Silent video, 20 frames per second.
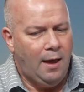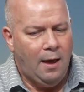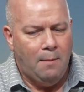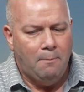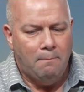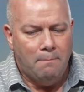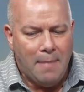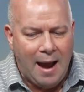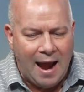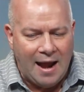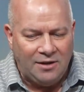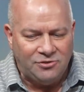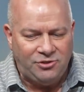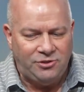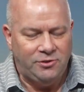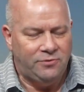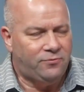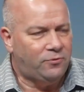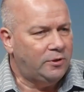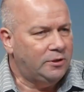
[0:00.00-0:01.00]

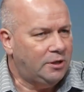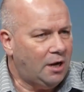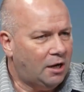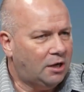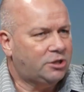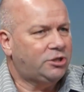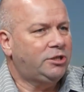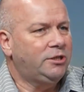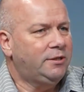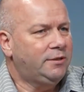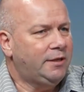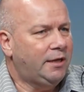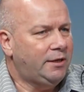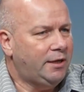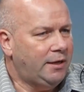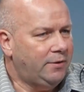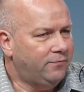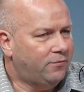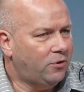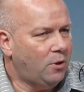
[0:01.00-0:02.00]
Massive reduction in
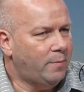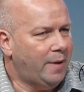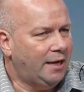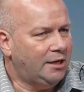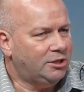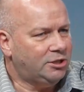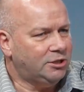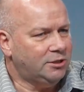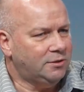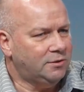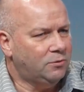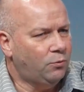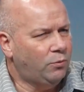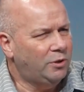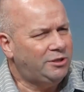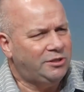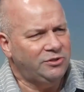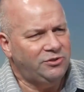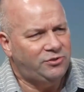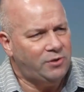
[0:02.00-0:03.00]
inflammation,
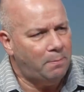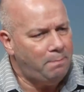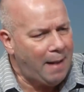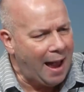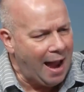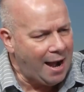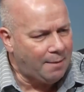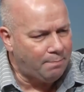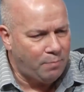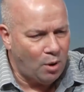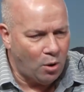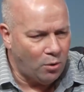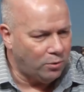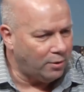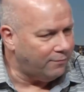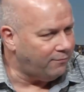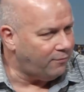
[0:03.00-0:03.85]
which is the backbone of